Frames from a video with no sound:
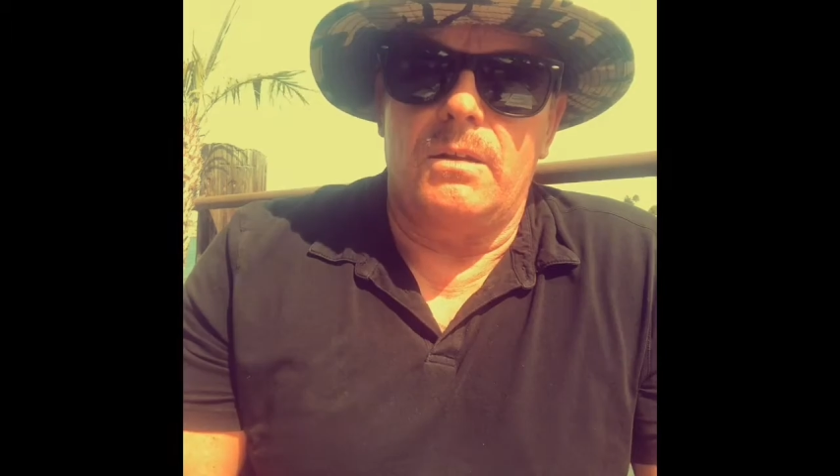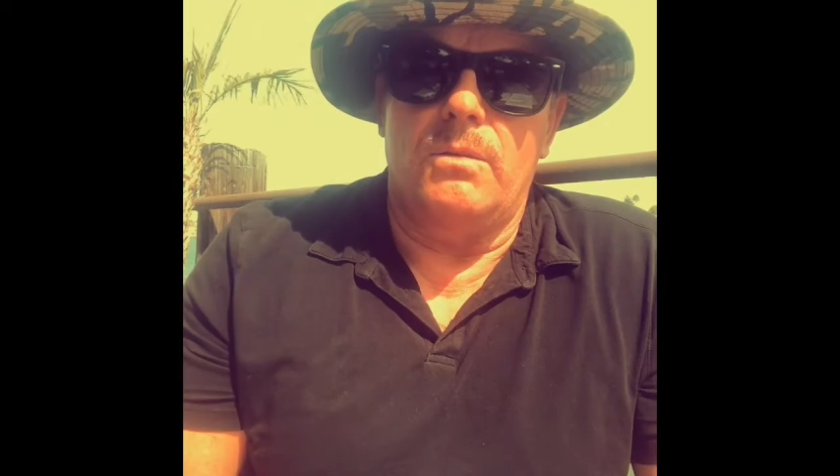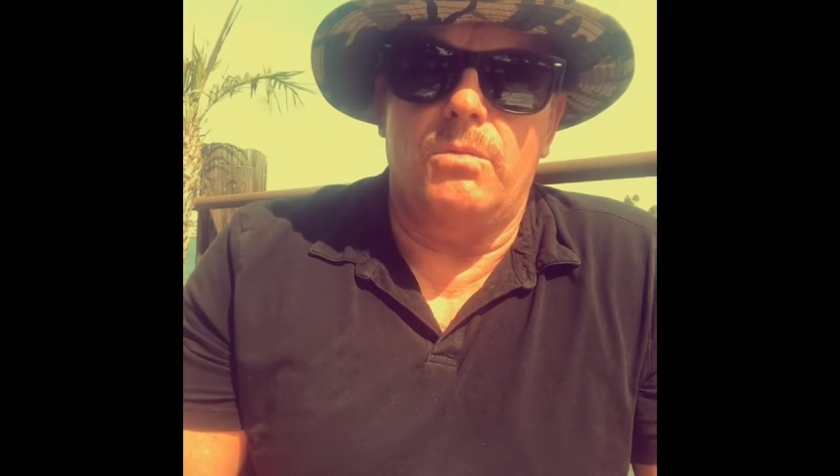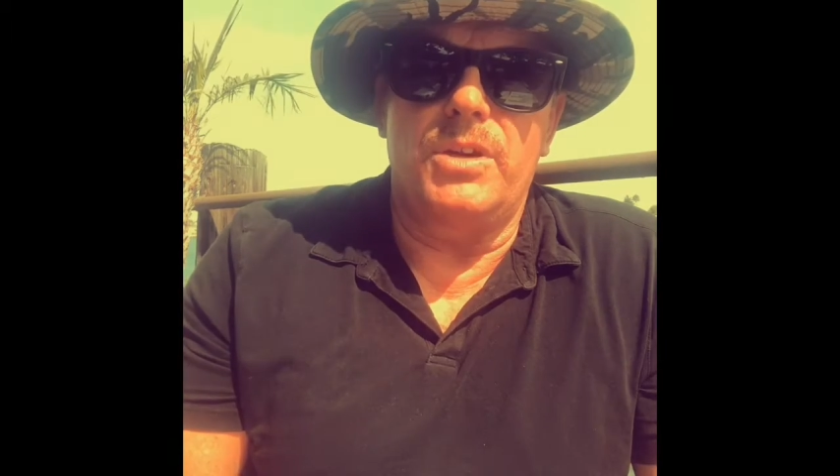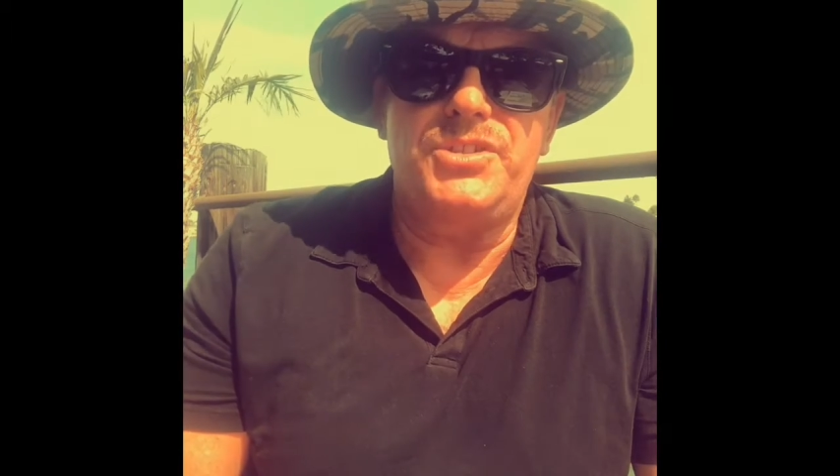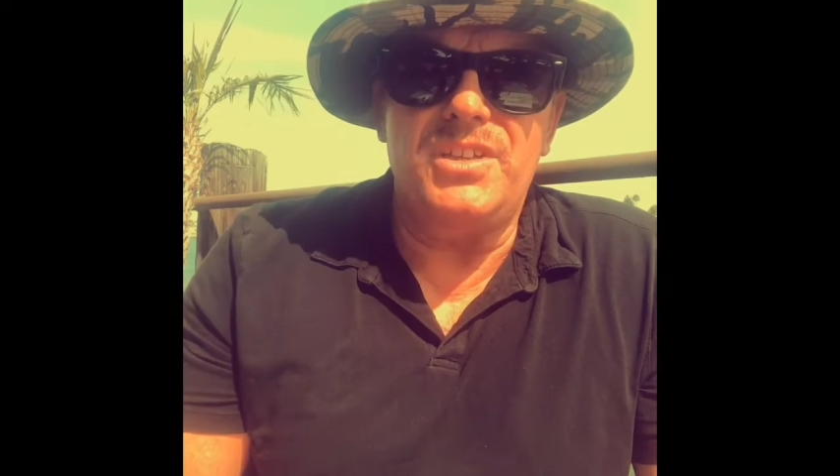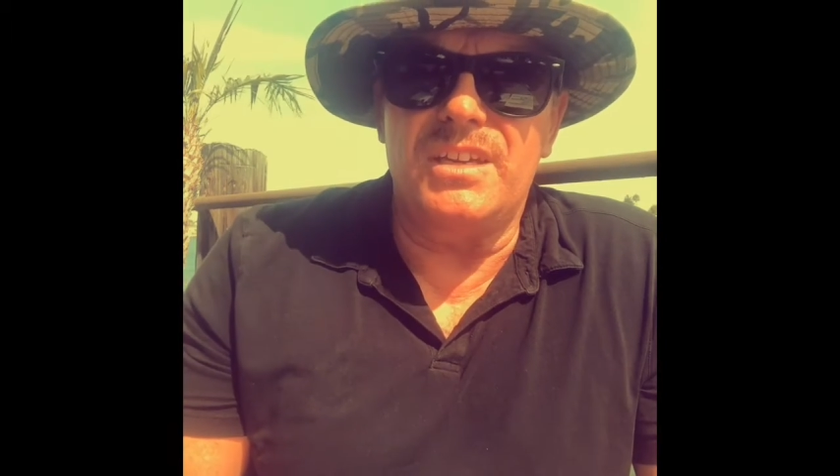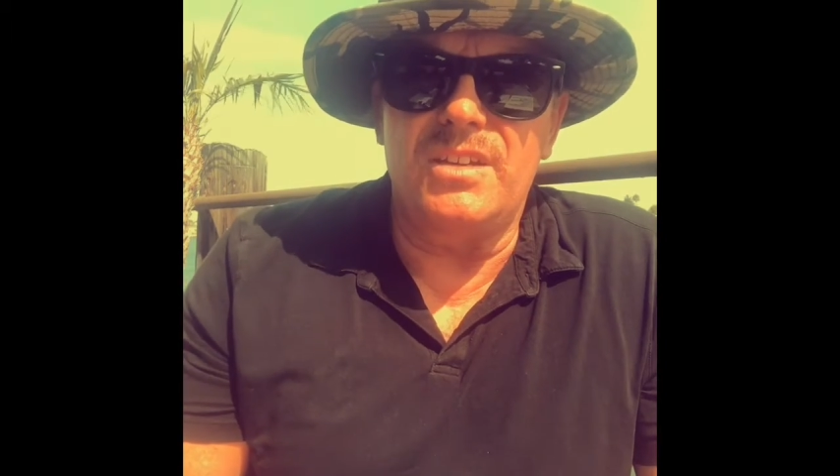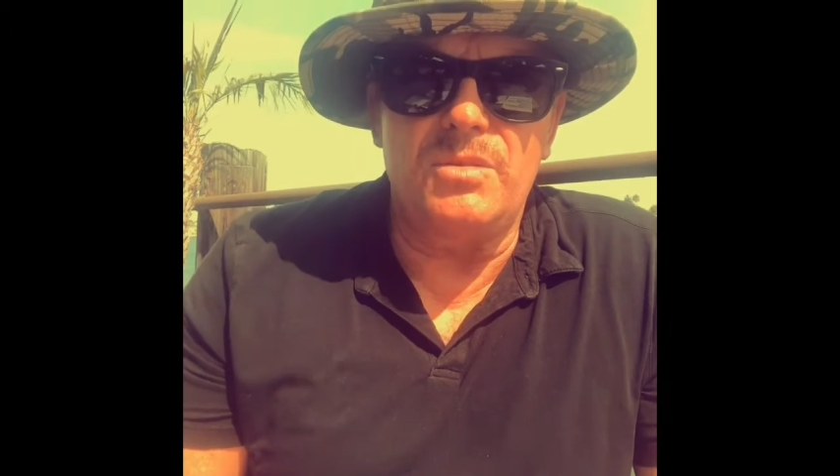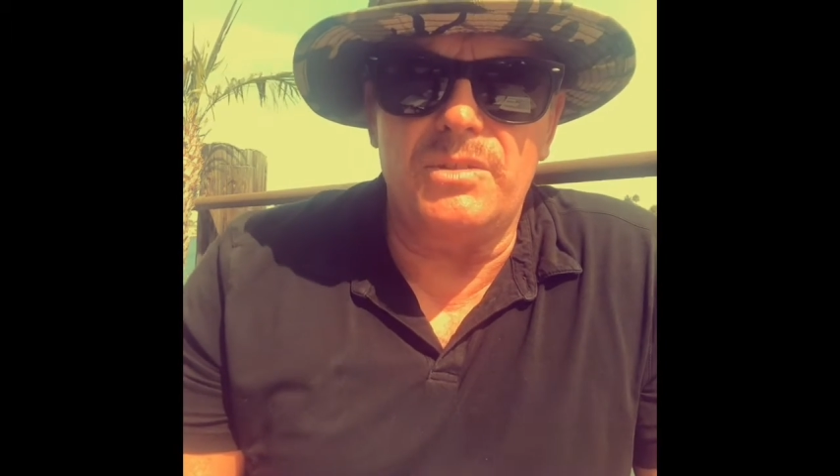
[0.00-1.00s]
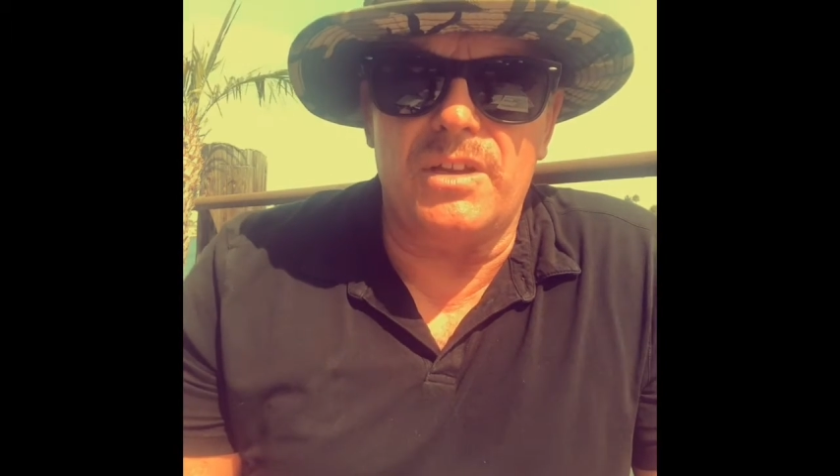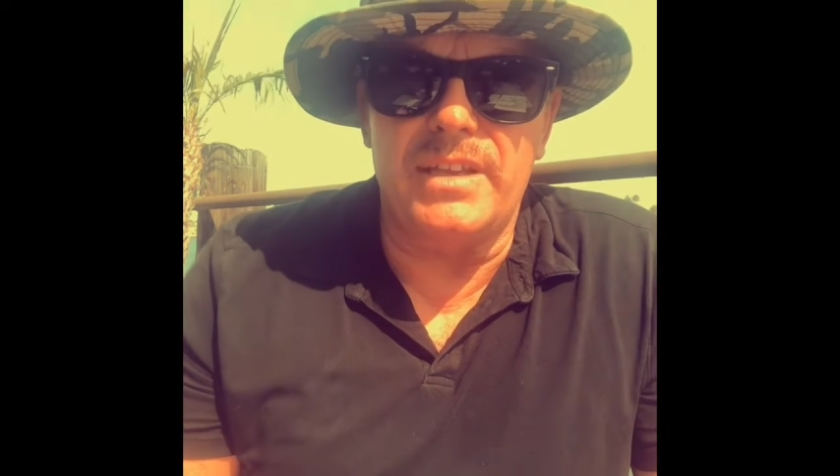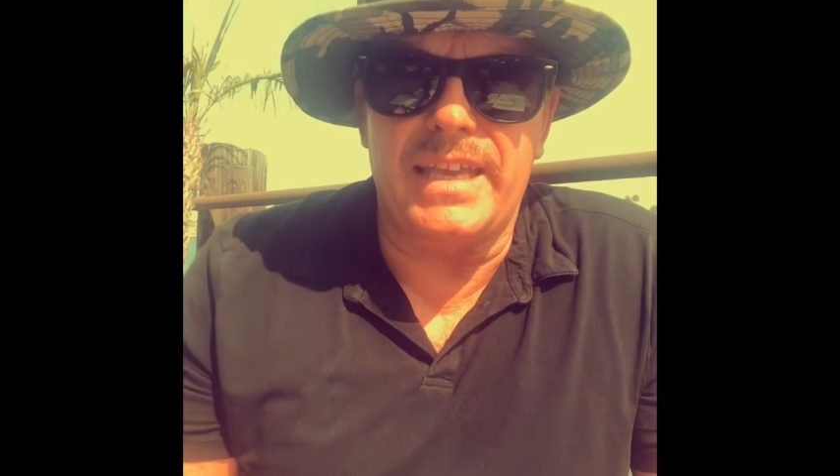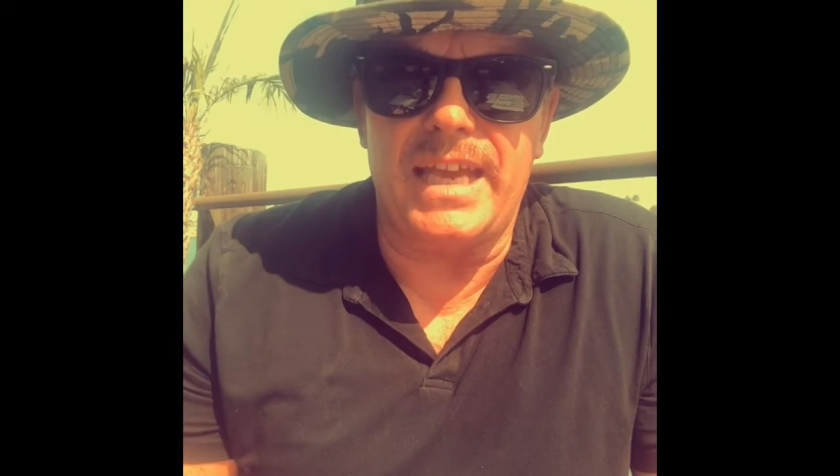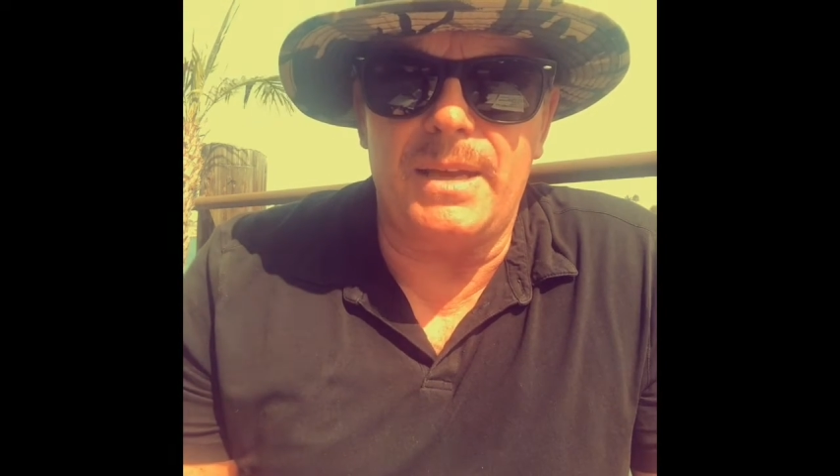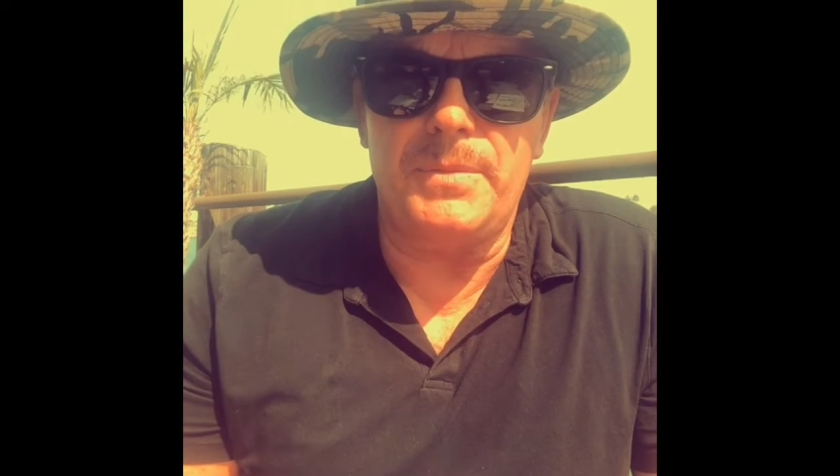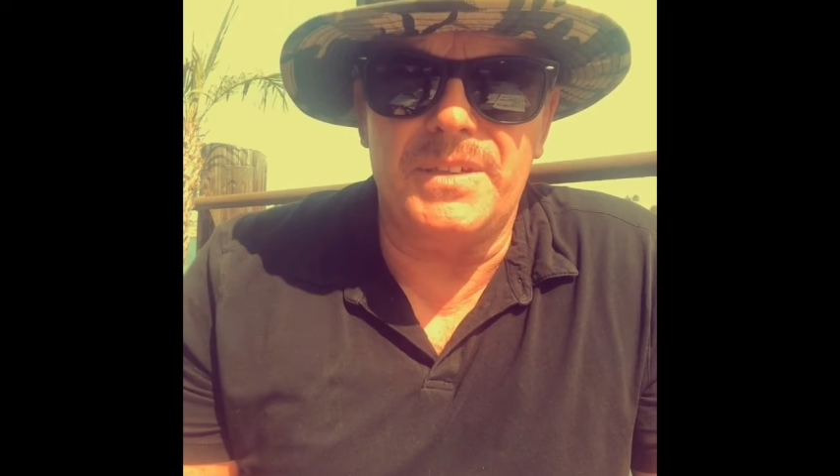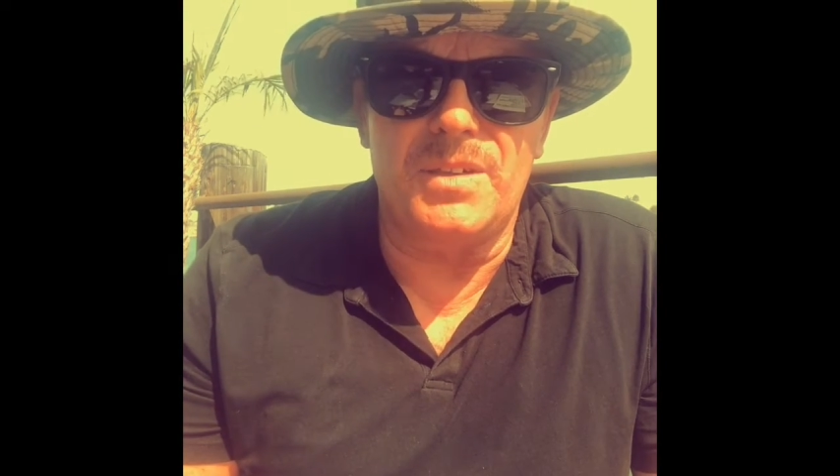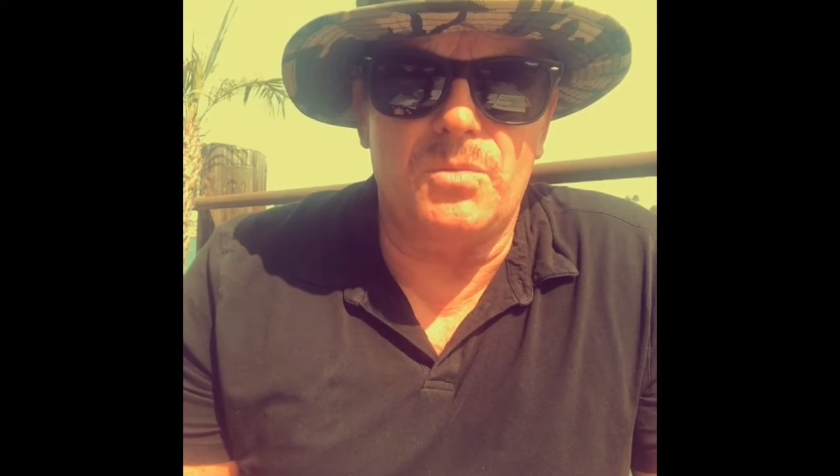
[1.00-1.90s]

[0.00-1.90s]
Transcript: What you gonna do with all the capital